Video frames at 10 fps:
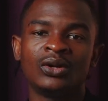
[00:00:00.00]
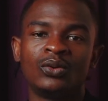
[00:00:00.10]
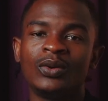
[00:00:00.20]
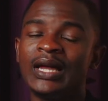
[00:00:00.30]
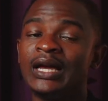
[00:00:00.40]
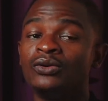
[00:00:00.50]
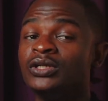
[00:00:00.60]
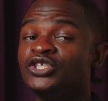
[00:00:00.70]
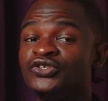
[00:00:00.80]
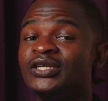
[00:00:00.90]
Why I
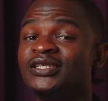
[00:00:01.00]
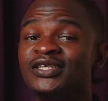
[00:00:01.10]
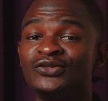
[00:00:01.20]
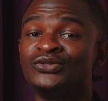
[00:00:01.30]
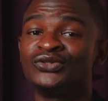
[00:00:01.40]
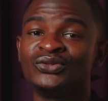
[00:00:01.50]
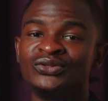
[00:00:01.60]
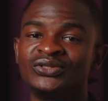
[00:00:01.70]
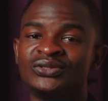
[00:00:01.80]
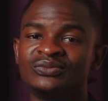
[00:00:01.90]
only trade Q
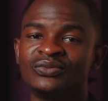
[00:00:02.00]
zones?